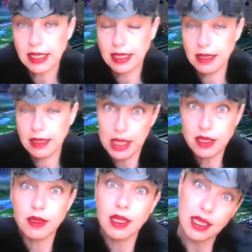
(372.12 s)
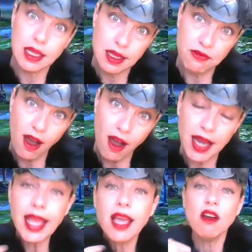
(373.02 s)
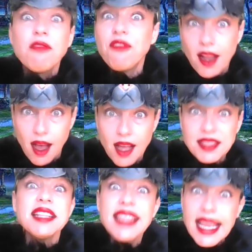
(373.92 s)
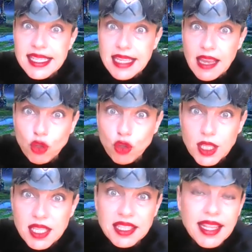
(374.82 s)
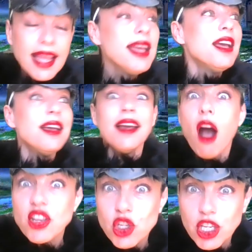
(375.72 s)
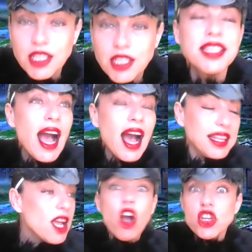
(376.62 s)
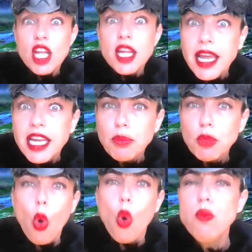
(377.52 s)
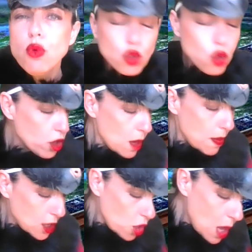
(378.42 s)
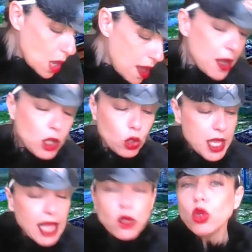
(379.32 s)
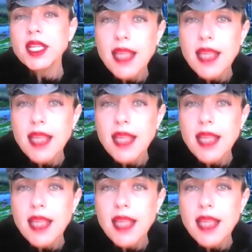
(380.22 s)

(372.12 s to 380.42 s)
what is her only weakness? Hunger. She cannot stand being hungry. In other words, she eats a lot.